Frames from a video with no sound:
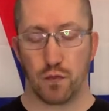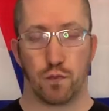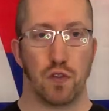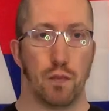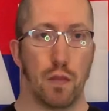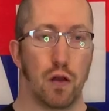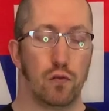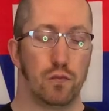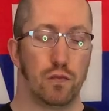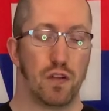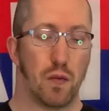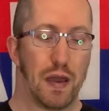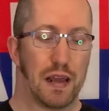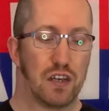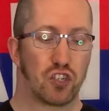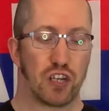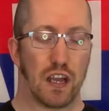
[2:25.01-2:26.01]
The
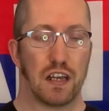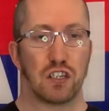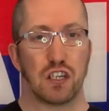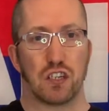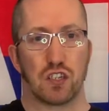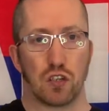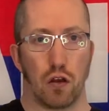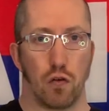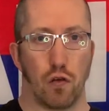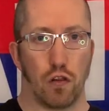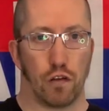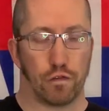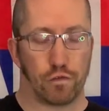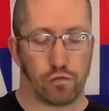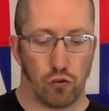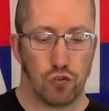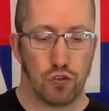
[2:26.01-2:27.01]
main changes are at the
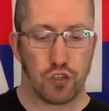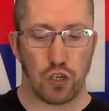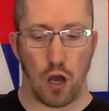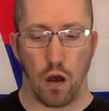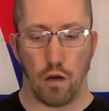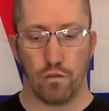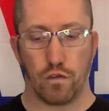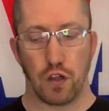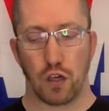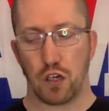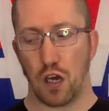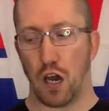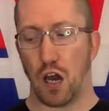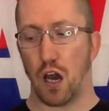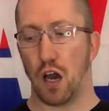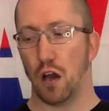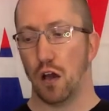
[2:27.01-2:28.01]
front of the
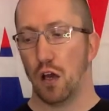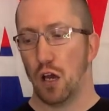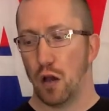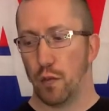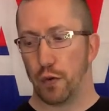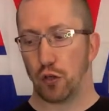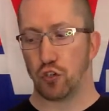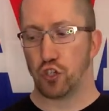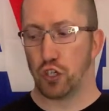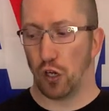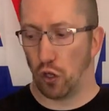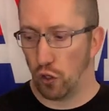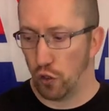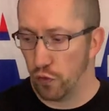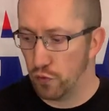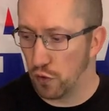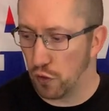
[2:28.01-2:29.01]
car, because you're
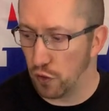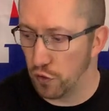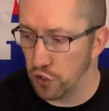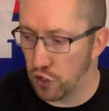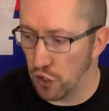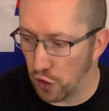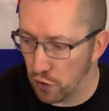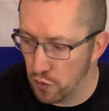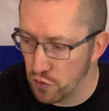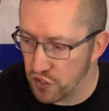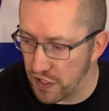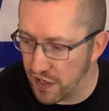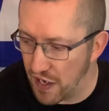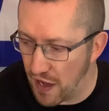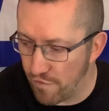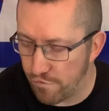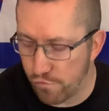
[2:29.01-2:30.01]
losing
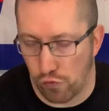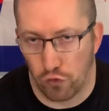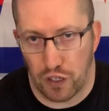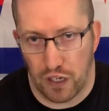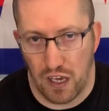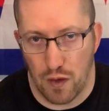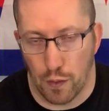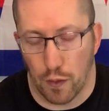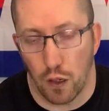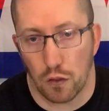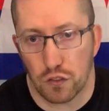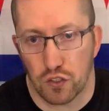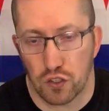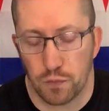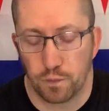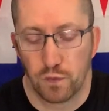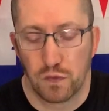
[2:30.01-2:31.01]
that front
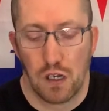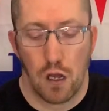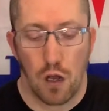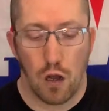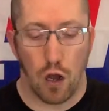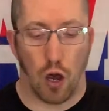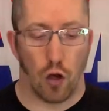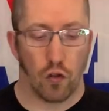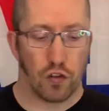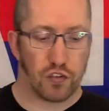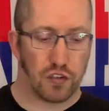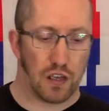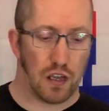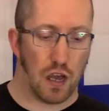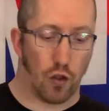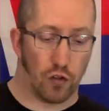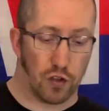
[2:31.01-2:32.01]
gearbox on the
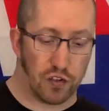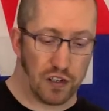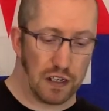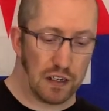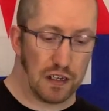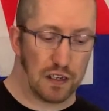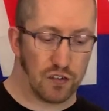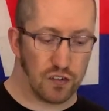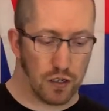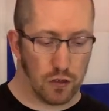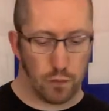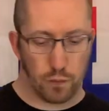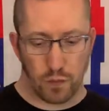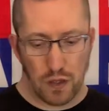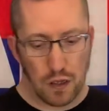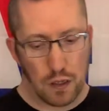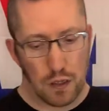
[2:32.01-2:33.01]

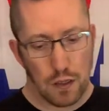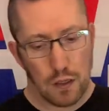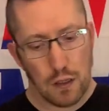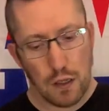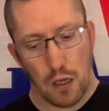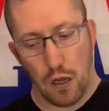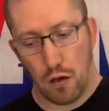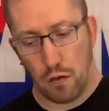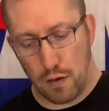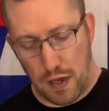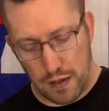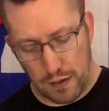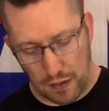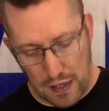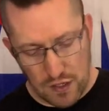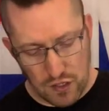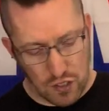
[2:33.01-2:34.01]
TD2.
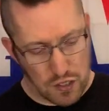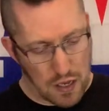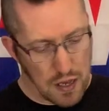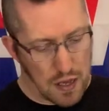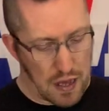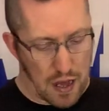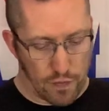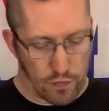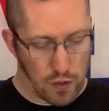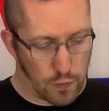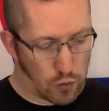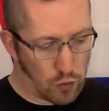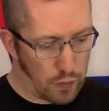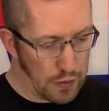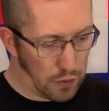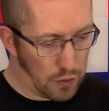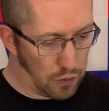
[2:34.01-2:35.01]
Right, let's have a
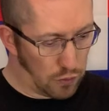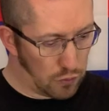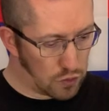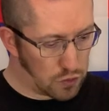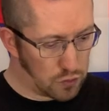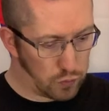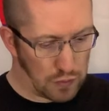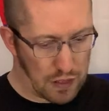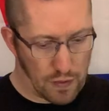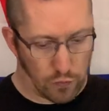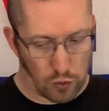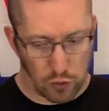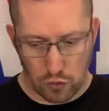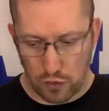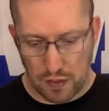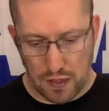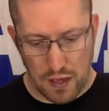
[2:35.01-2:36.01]
quick look. We'll have a
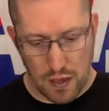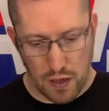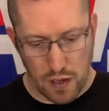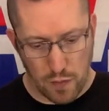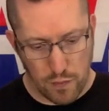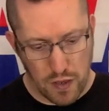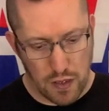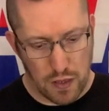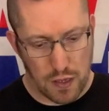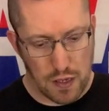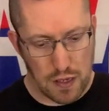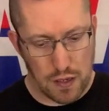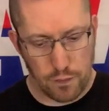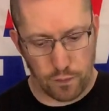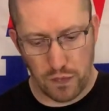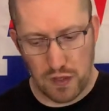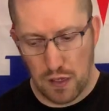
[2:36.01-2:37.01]
look at that in a minute.